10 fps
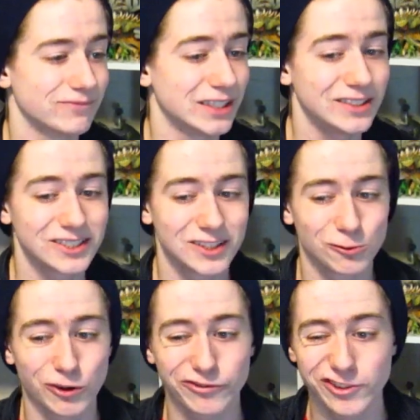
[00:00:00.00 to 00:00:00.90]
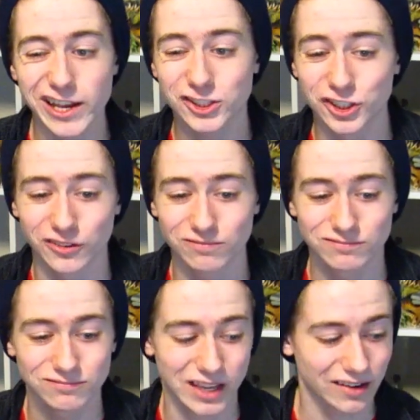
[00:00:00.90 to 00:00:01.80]
is the reflection
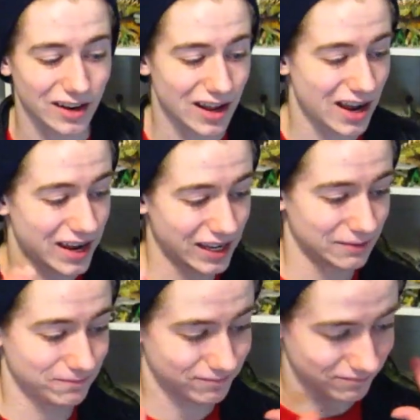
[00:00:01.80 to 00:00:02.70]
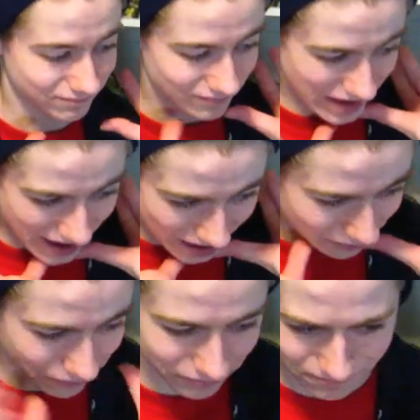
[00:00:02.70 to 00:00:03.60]
that I
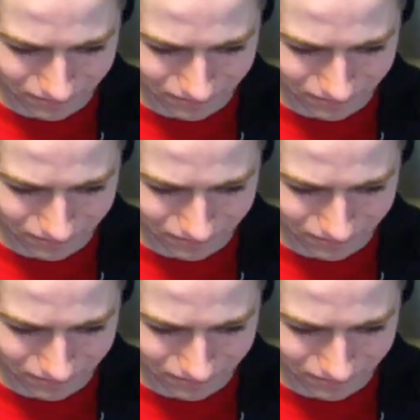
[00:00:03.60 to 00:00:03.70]
have